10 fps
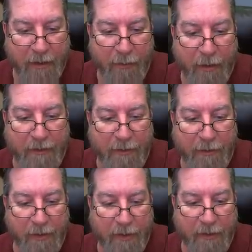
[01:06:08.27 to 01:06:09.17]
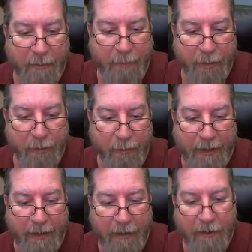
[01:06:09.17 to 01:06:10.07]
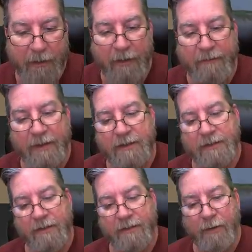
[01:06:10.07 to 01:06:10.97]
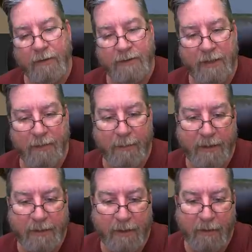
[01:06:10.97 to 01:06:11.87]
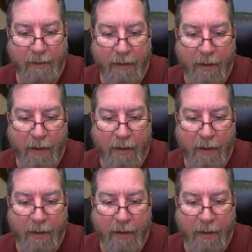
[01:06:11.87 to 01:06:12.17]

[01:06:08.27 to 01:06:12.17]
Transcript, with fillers: I don't want it to look computery, if you understand what I mean there.